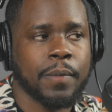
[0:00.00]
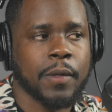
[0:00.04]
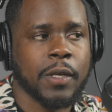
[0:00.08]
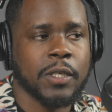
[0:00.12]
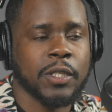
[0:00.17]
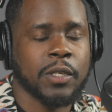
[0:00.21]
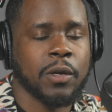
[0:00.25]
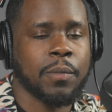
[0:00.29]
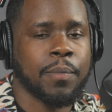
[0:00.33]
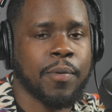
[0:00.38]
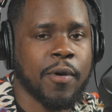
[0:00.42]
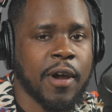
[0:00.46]

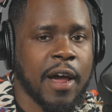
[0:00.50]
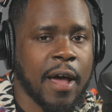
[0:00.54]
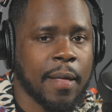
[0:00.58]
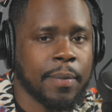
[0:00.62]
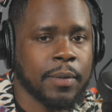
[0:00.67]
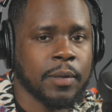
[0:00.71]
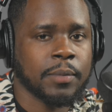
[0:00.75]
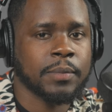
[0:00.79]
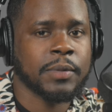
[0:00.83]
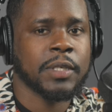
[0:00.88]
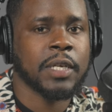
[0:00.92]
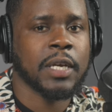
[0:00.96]
Is there
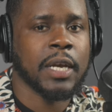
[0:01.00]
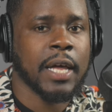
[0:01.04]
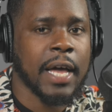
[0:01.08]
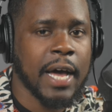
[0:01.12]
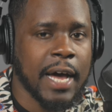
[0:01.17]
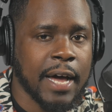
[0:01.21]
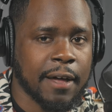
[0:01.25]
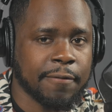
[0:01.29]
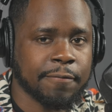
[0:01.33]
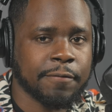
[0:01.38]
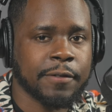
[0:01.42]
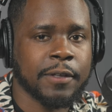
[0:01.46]
problems and
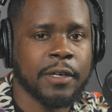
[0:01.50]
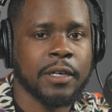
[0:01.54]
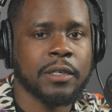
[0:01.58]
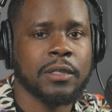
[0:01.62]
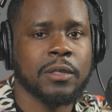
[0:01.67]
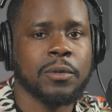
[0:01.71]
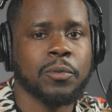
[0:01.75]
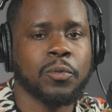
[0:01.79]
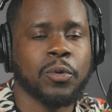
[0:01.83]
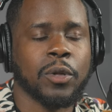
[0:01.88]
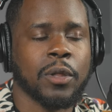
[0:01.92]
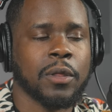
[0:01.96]

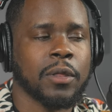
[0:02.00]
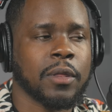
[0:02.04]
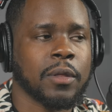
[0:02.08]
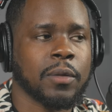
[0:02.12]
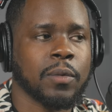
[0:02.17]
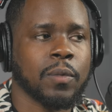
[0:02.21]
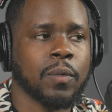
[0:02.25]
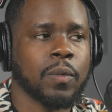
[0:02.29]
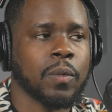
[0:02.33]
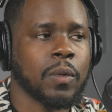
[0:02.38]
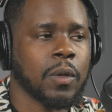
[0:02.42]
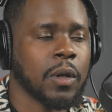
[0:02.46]
conflict with
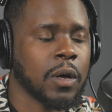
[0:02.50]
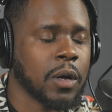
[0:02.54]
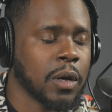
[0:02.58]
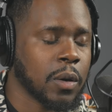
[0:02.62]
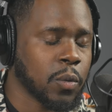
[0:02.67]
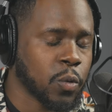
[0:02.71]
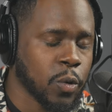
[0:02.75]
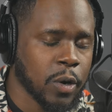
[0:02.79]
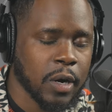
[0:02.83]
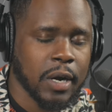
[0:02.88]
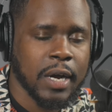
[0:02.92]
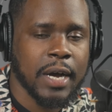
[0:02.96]
uh,
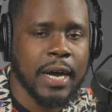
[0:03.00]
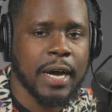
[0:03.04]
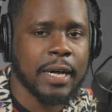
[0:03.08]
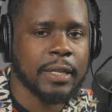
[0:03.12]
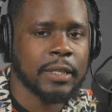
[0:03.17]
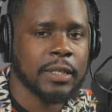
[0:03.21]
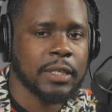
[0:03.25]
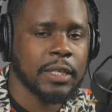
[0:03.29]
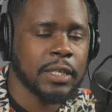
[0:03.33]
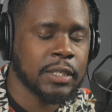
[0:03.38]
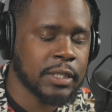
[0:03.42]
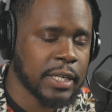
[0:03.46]
work
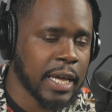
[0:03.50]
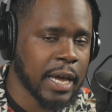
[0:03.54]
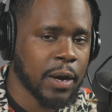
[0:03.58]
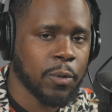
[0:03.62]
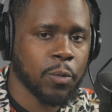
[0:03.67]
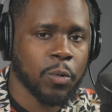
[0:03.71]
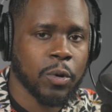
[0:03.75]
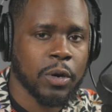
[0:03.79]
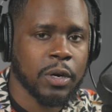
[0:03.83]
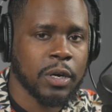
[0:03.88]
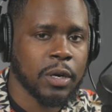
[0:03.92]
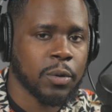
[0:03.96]
colleagues at
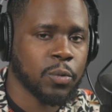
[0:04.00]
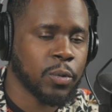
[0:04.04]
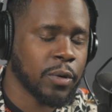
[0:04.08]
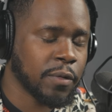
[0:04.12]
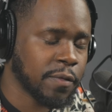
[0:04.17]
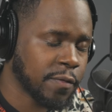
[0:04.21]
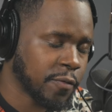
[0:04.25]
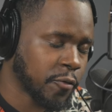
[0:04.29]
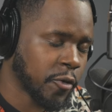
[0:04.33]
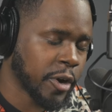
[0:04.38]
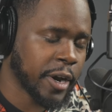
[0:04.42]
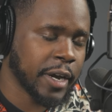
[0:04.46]
work,
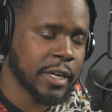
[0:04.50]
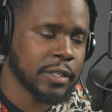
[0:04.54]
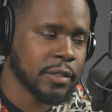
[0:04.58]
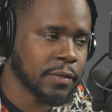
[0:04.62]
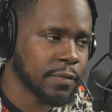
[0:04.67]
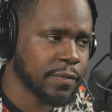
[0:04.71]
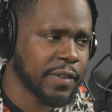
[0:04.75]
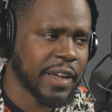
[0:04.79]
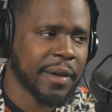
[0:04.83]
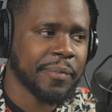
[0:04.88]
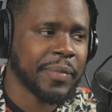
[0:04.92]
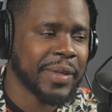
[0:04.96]
with friends
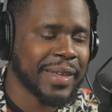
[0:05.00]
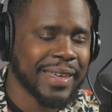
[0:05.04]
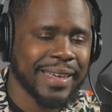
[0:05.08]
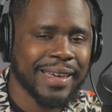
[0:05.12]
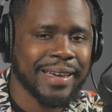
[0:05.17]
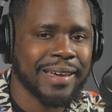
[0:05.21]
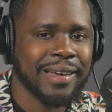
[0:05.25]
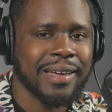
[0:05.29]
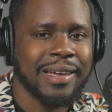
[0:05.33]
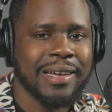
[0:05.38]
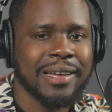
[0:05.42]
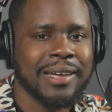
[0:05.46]
and family?
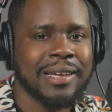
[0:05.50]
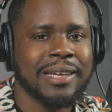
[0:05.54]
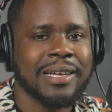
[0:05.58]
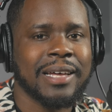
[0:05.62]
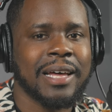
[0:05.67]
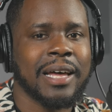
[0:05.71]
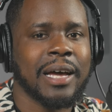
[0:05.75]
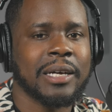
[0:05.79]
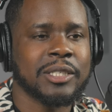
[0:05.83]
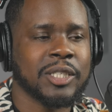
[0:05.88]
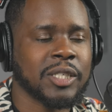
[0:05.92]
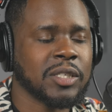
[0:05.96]
Yeah.
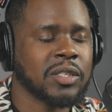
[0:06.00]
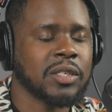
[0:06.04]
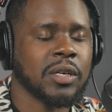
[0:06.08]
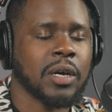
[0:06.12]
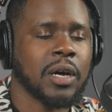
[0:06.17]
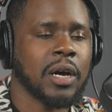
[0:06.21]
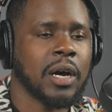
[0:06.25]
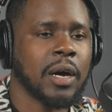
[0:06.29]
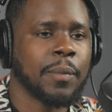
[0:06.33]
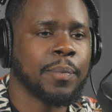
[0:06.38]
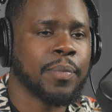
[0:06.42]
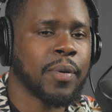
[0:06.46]
Just
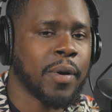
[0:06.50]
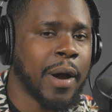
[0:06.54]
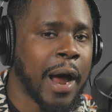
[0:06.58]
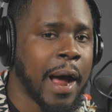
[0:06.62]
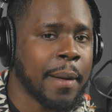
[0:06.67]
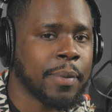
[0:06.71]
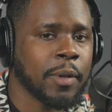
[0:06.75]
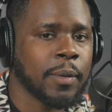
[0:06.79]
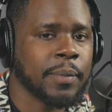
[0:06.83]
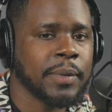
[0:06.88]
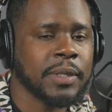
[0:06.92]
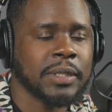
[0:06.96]
a, a
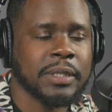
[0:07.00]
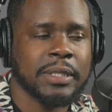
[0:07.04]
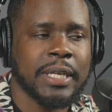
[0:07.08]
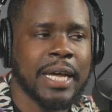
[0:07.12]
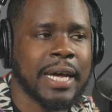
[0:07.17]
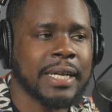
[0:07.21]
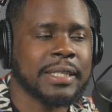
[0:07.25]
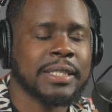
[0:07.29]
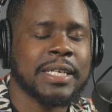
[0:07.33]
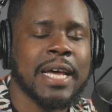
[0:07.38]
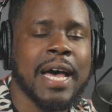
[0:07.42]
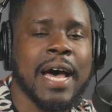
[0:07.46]
problem is
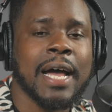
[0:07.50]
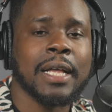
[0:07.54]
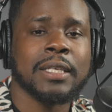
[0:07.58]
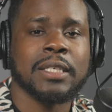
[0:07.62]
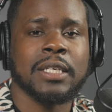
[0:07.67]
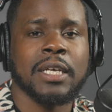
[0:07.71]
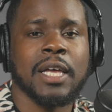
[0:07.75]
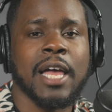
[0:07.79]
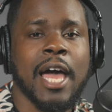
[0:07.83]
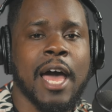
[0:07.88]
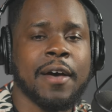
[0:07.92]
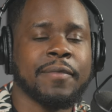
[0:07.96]
not
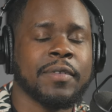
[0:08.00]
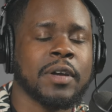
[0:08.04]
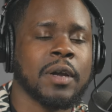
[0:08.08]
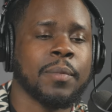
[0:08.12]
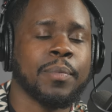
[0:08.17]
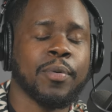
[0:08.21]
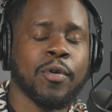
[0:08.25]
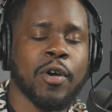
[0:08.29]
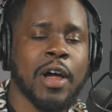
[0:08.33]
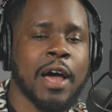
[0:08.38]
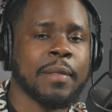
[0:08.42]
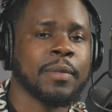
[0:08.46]
toxic. Having a
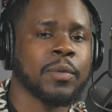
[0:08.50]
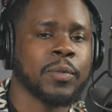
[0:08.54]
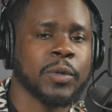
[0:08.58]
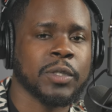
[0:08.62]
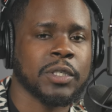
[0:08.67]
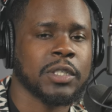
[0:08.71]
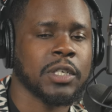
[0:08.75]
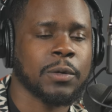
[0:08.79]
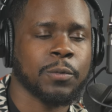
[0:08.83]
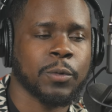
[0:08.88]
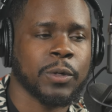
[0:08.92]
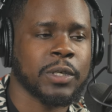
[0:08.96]
problem with
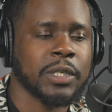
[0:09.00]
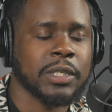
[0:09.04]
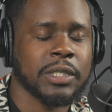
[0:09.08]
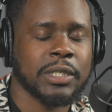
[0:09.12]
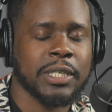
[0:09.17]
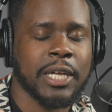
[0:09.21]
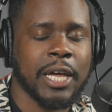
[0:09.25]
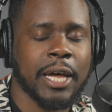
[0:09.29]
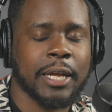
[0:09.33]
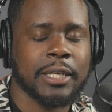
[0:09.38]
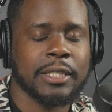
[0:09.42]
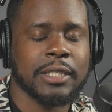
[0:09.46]
someone is
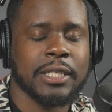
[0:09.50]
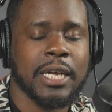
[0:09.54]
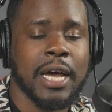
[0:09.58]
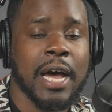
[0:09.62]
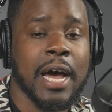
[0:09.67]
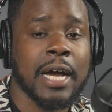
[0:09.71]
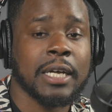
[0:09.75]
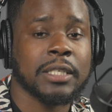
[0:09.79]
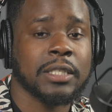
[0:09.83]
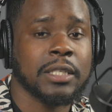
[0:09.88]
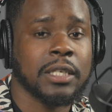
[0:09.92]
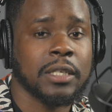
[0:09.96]
not
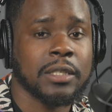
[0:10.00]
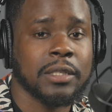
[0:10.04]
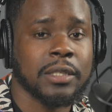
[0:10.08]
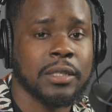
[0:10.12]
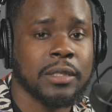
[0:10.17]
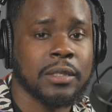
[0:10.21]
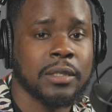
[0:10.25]
toxic.